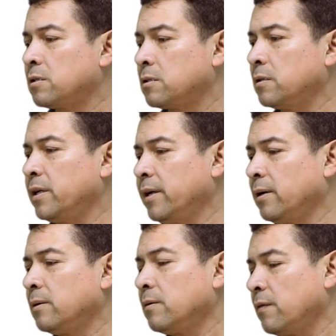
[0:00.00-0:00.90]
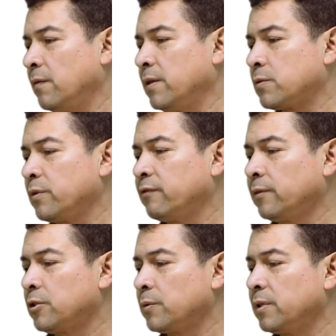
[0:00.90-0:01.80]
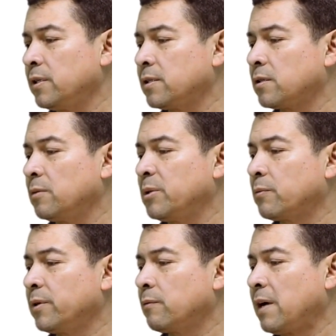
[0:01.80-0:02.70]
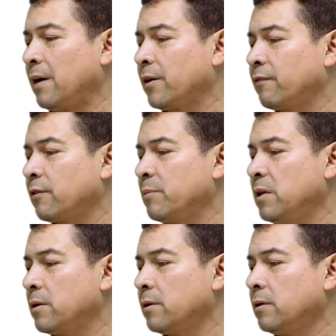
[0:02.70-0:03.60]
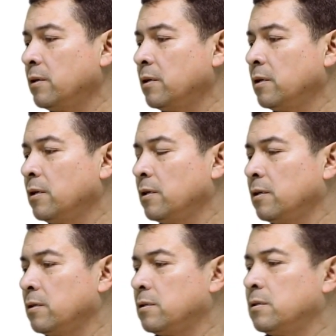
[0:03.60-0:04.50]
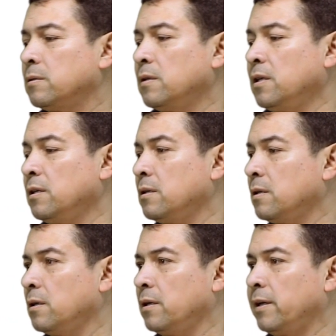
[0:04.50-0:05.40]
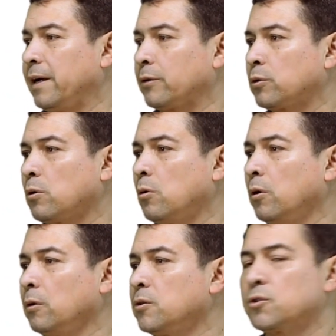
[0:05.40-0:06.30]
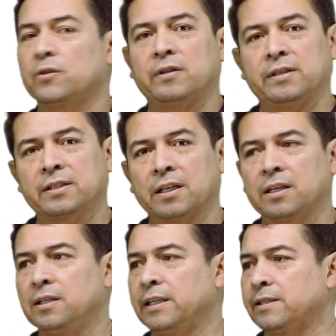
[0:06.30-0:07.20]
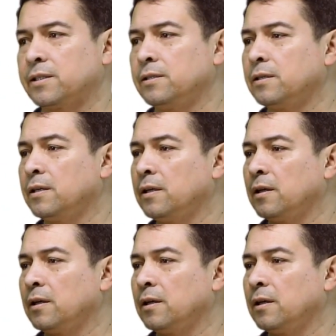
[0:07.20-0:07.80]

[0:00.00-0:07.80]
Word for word: So now this refrigerant is going to be rerouted from here to the outdoor coil so that this can condense it.